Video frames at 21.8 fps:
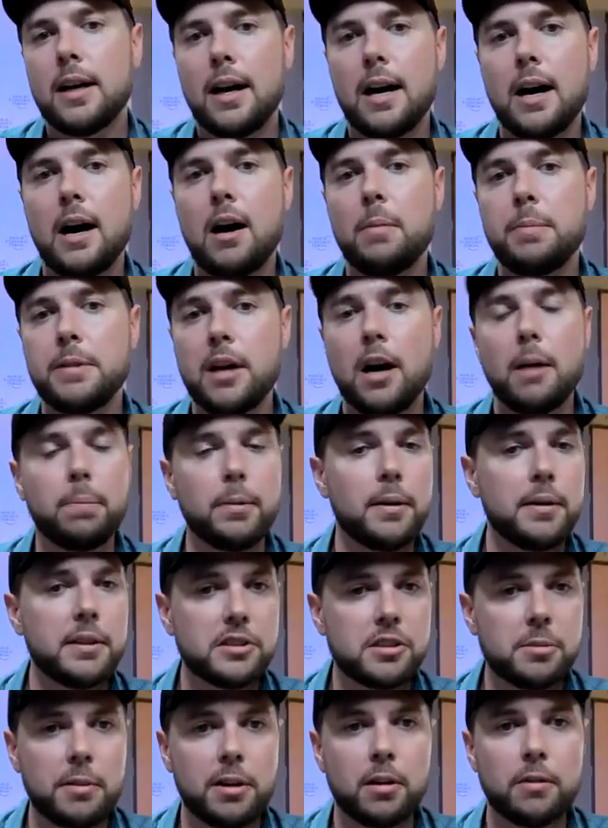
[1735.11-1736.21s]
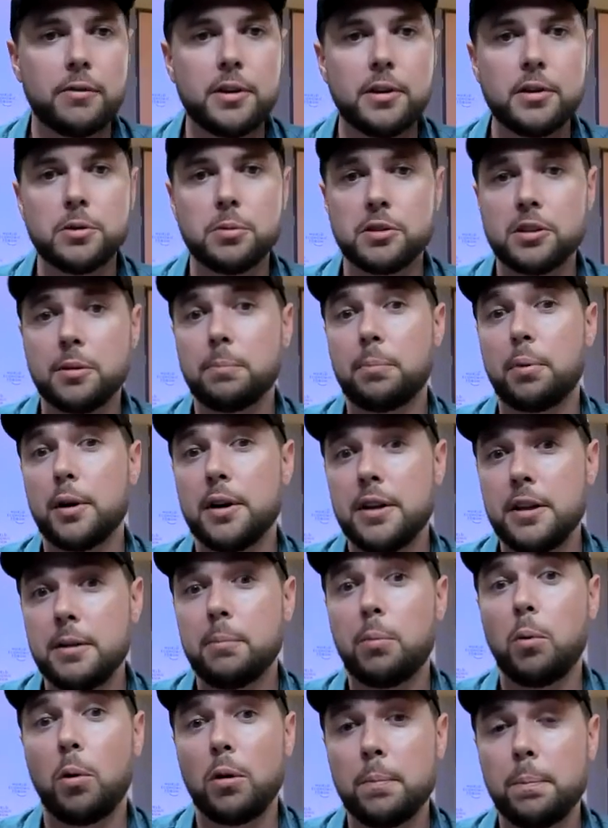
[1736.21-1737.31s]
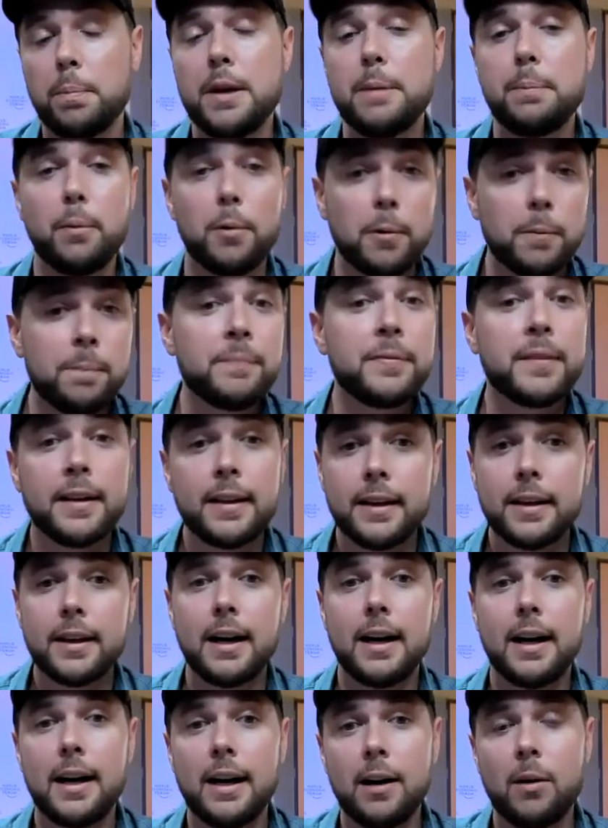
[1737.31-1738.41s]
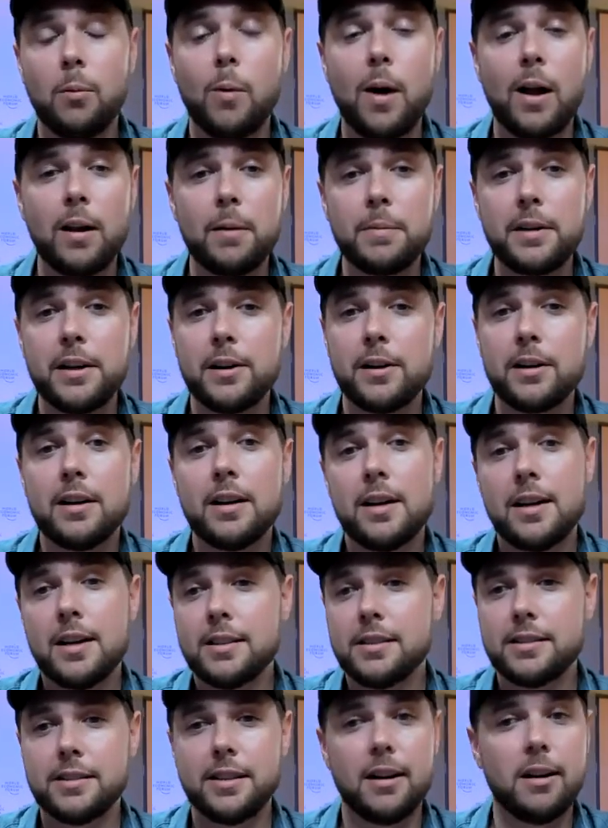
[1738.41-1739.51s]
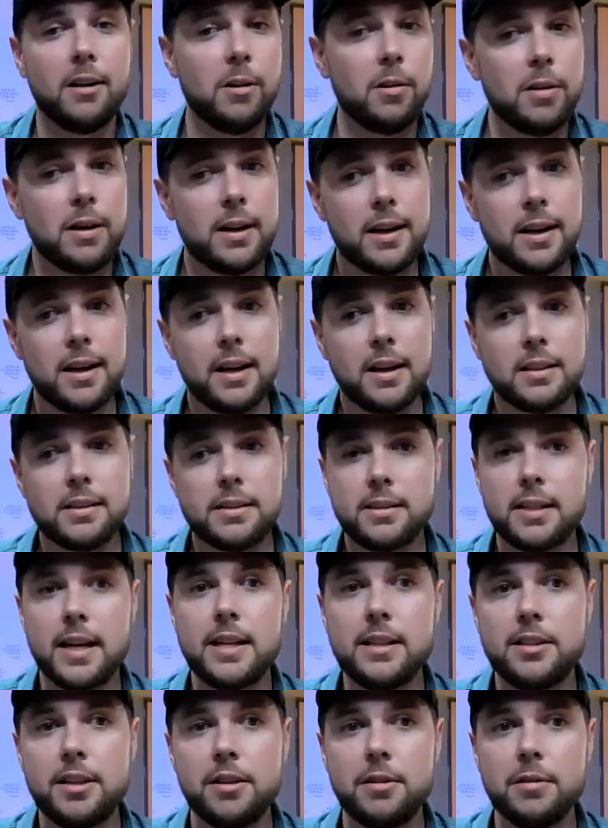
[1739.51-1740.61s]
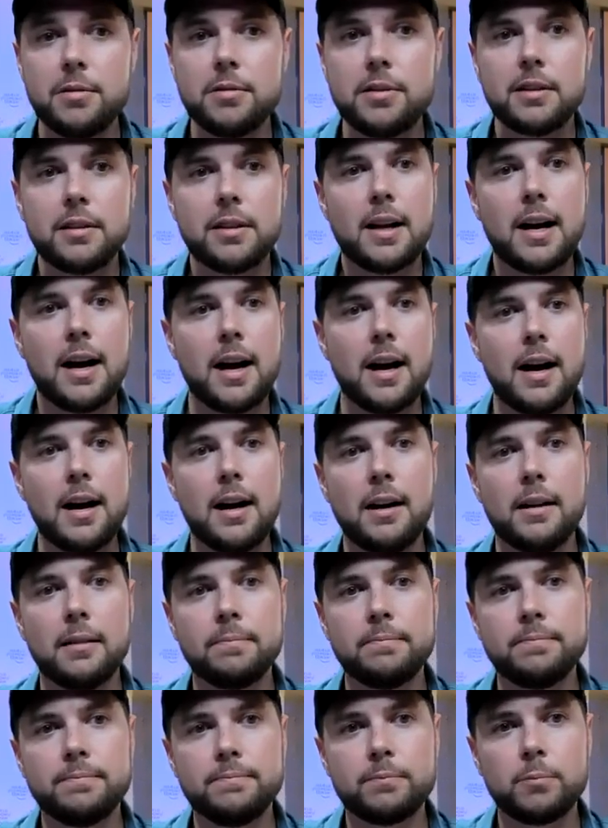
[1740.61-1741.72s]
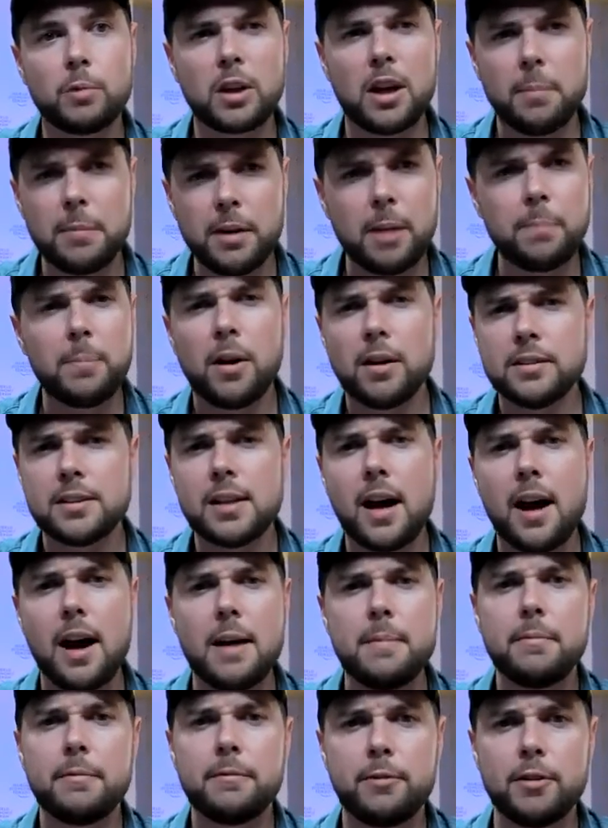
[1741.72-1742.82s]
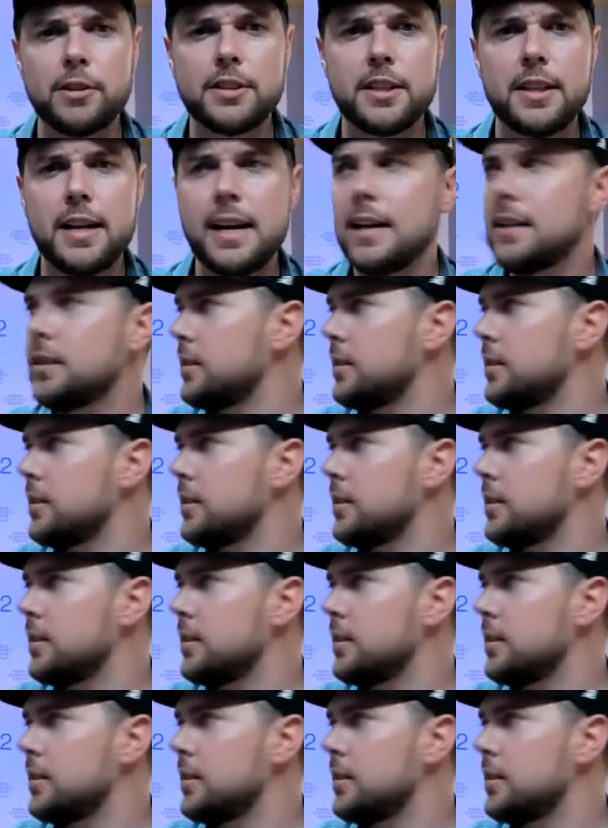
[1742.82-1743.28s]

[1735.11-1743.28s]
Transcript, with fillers: Uh, I'll be uploading some interviews with some pretty important people uh, while I'm here. So stay tuned. Uh, coming up on time for today.